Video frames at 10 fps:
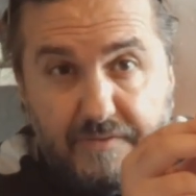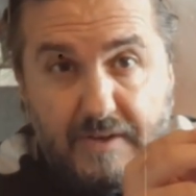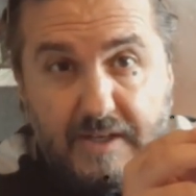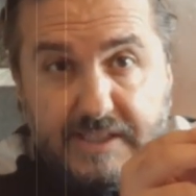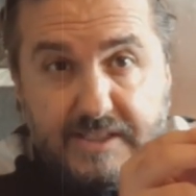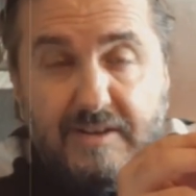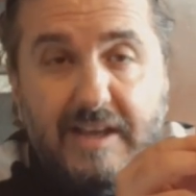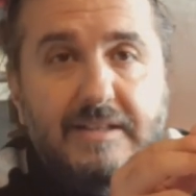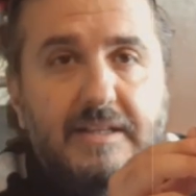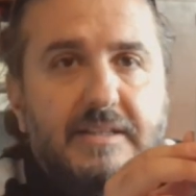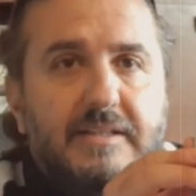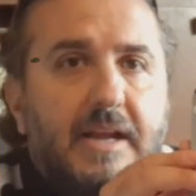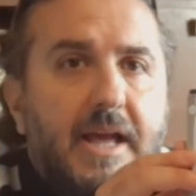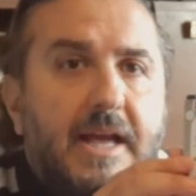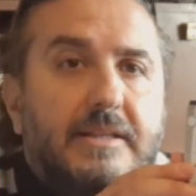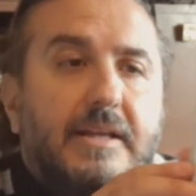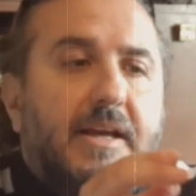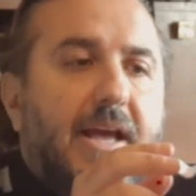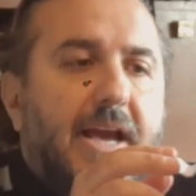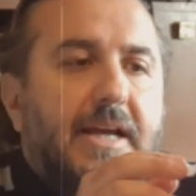and they didn't have
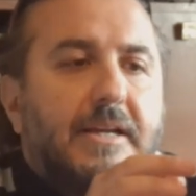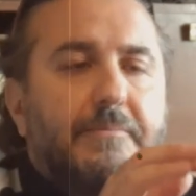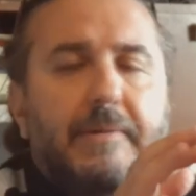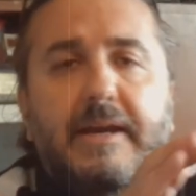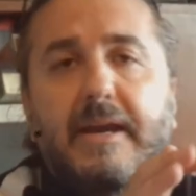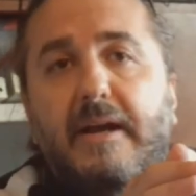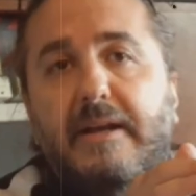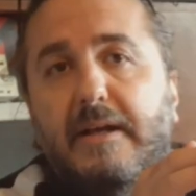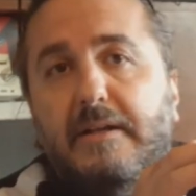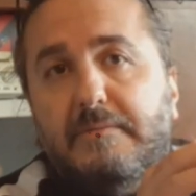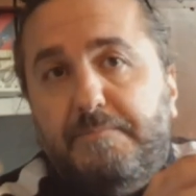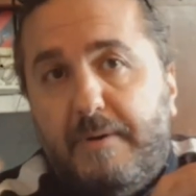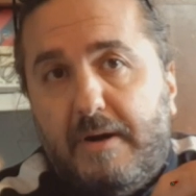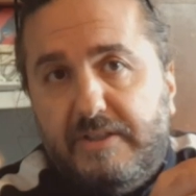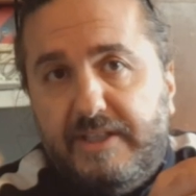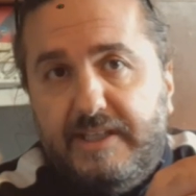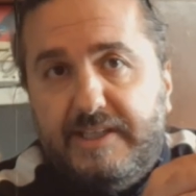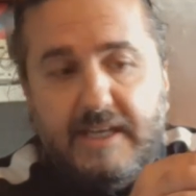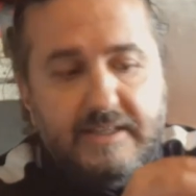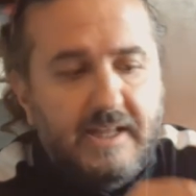any mechanical parts
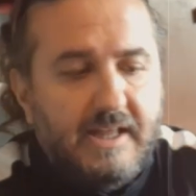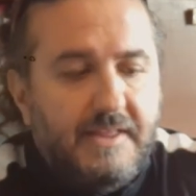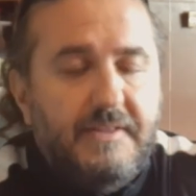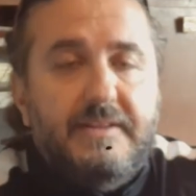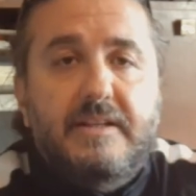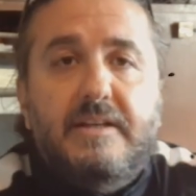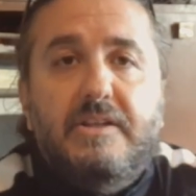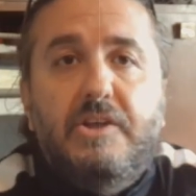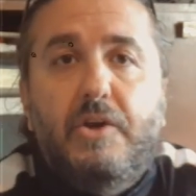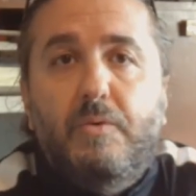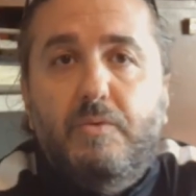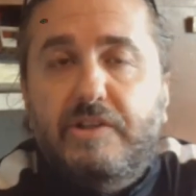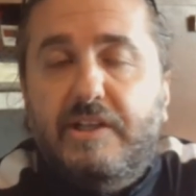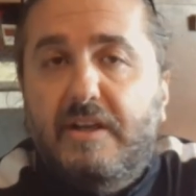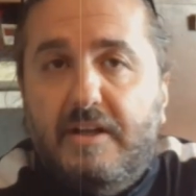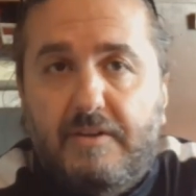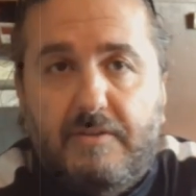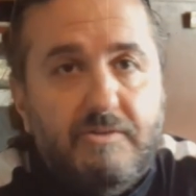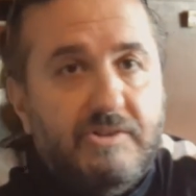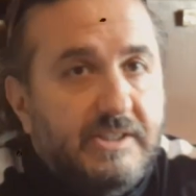inside. They didn't use
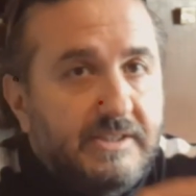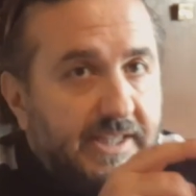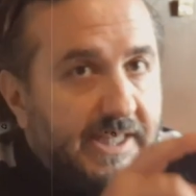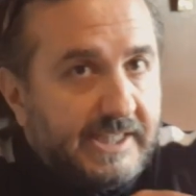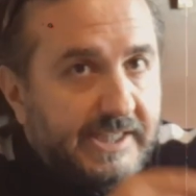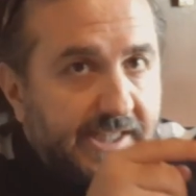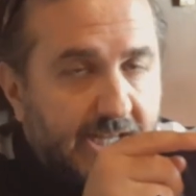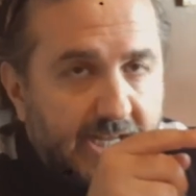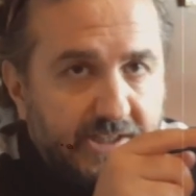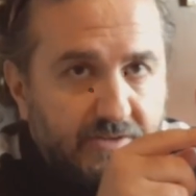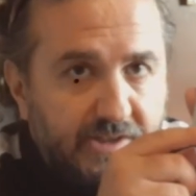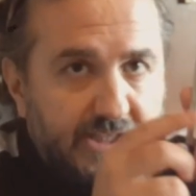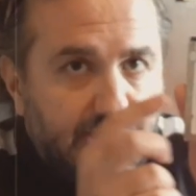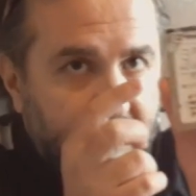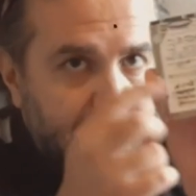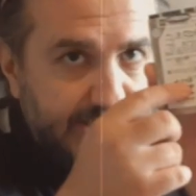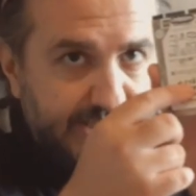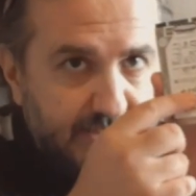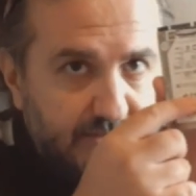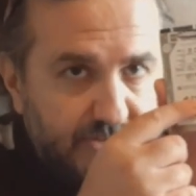those discs as you see. And
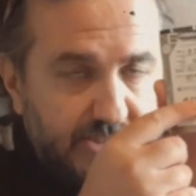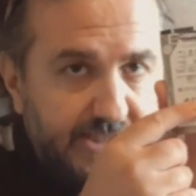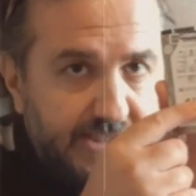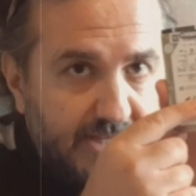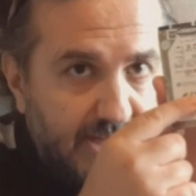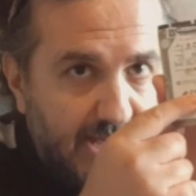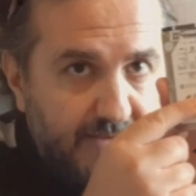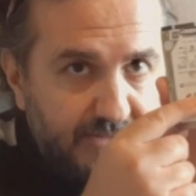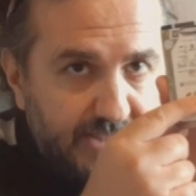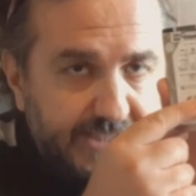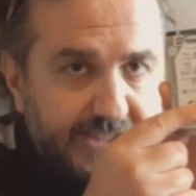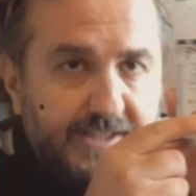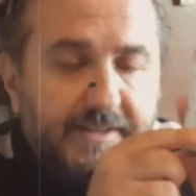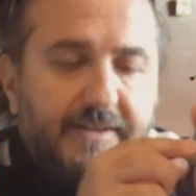still, these have discs.